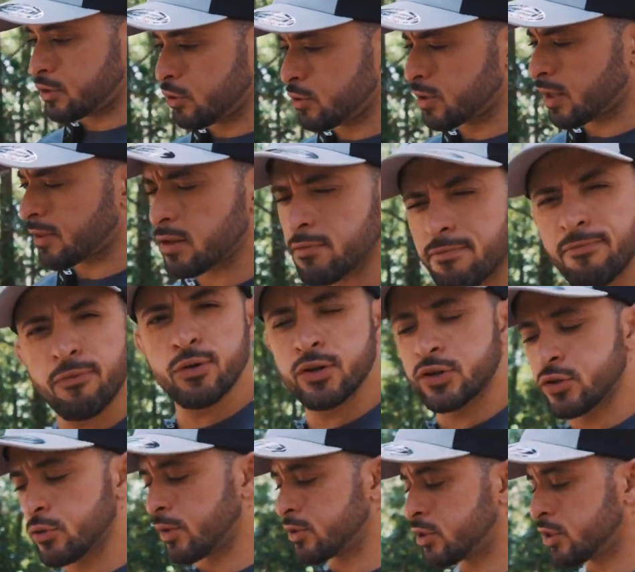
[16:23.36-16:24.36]
too. I think it's
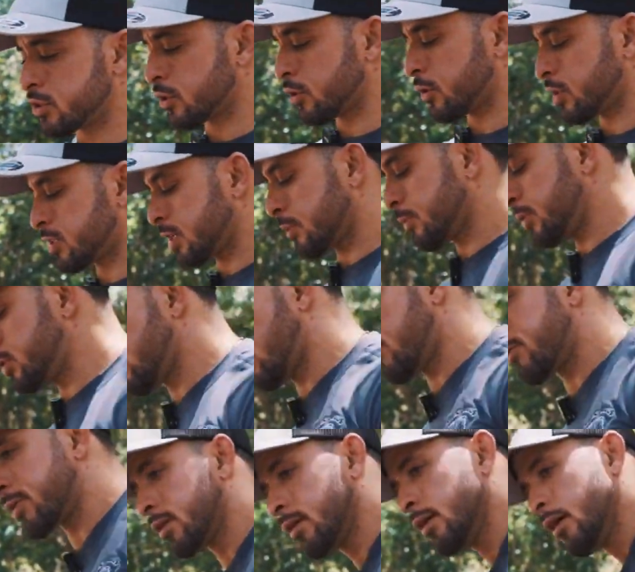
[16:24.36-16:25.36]
42 inches, so you can still reach
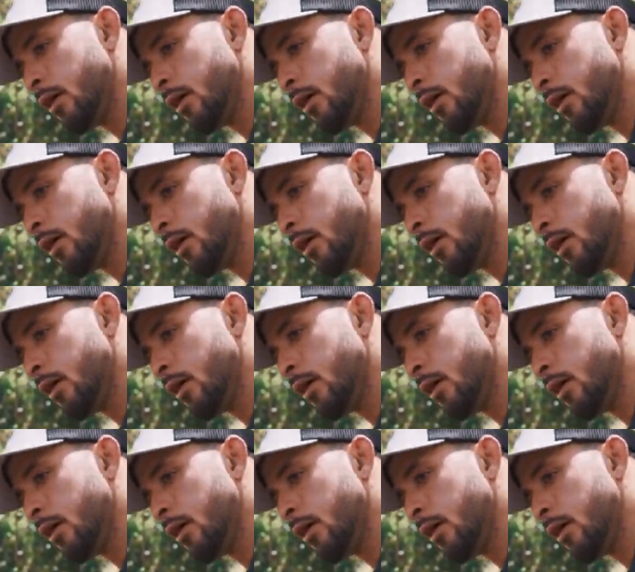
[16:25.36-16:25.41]
over,